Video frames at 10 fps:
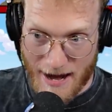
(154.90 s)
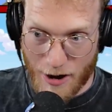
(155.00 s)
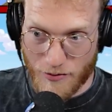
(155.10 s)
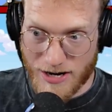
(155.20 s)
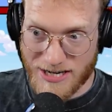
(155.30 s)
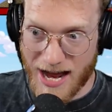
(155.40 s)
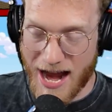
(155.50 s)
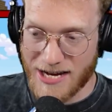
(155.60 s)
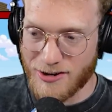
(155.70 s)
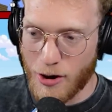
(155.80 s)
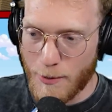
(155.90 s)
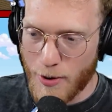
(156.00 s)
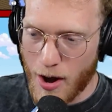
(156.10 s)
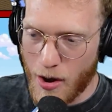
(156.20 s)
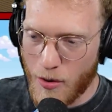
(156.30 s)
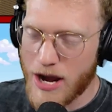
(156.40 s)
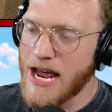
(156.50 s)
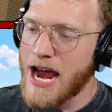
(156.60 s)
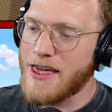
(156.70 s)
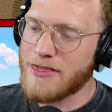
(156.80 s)
Aerodactyl, bro,
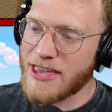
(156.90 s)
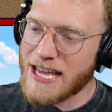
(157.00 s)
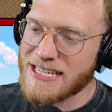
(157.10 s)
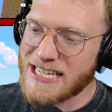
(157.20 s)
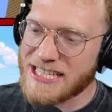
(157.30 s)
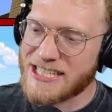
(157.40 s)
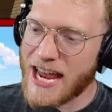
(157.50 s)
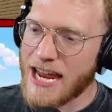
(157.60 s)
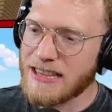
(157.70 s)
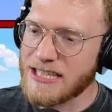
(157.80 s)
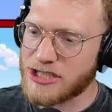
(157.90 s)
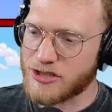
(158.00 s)
that thing is insanely